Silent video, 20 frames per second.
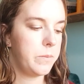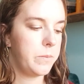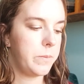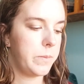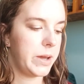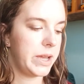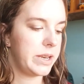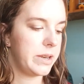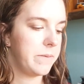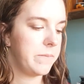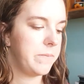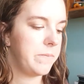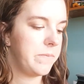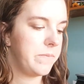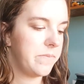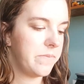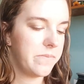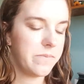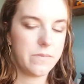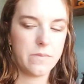but
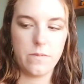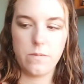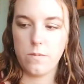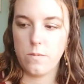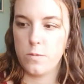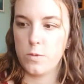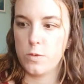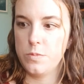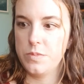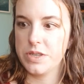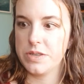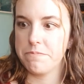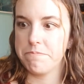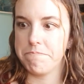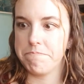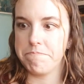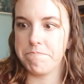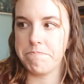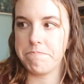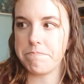oops.
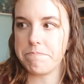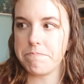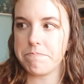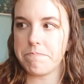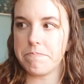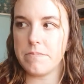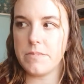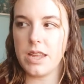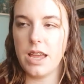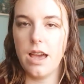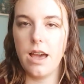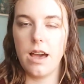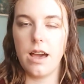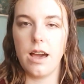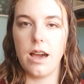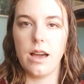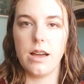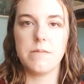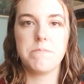I